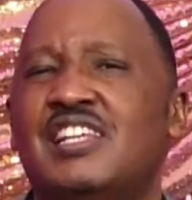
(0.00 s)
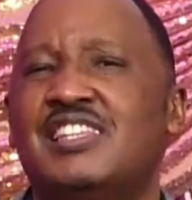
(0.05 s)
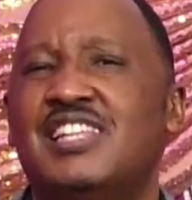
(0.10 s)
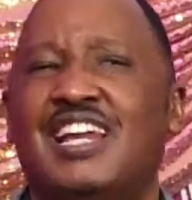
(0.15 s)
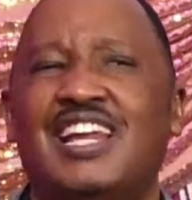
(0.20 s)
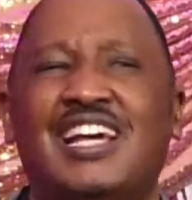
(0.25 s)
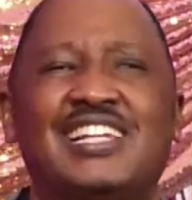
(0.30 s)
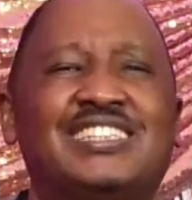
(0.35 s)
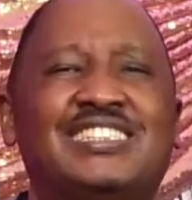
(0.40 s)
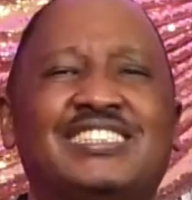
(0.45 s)

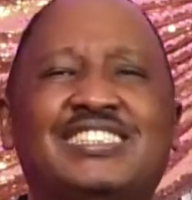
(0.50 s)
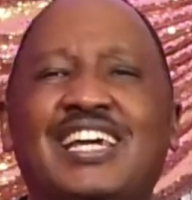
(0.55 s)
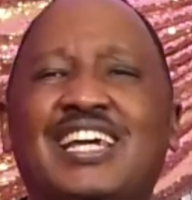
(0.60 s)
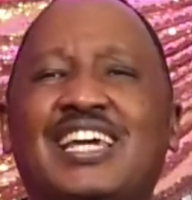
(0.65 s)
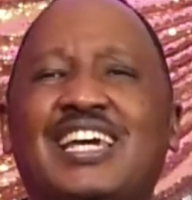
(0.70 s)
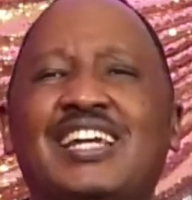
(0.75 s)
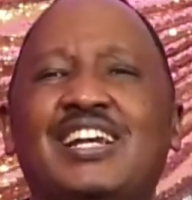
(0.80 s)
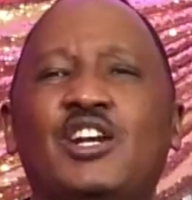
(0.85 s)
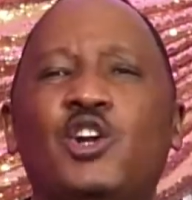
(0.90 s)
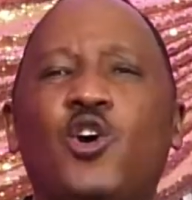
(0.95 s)
that has
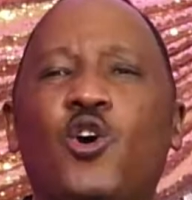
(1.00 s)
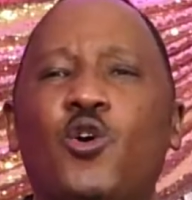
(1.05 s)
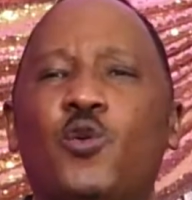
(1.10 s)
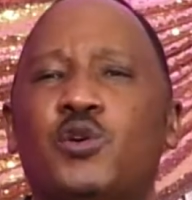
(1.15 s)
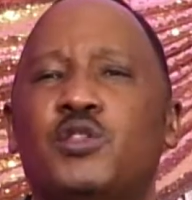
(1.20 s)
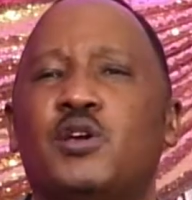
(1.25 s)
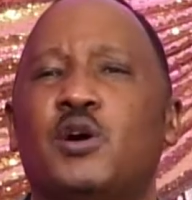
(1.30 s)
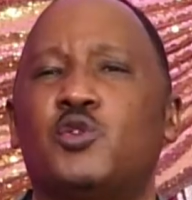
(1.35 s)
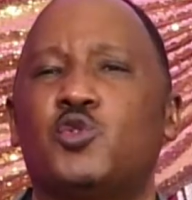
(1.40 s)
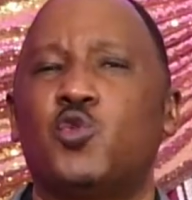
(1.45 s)
taken long
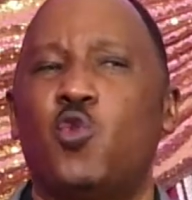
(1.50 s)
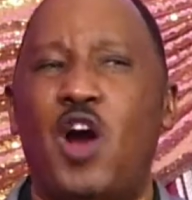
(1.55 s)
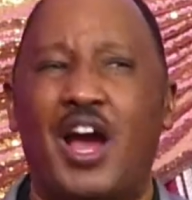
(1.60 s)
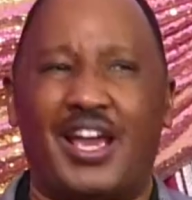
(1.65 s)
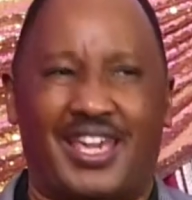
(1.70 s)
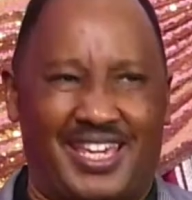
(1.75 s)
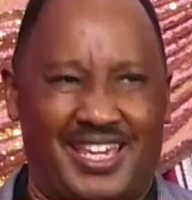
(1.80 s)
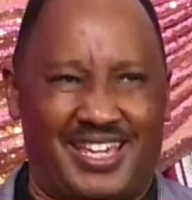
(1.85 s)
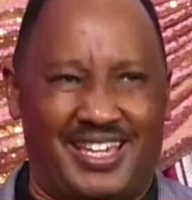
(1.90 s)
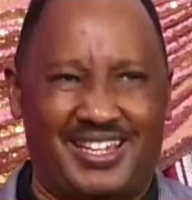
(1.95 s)
without
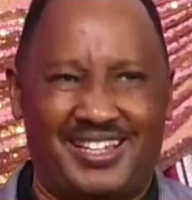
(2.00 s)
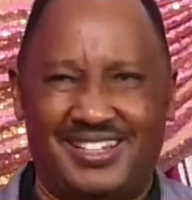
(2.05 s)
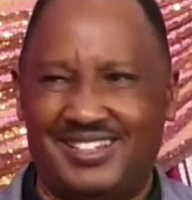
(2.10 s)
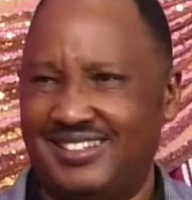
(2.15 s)
working?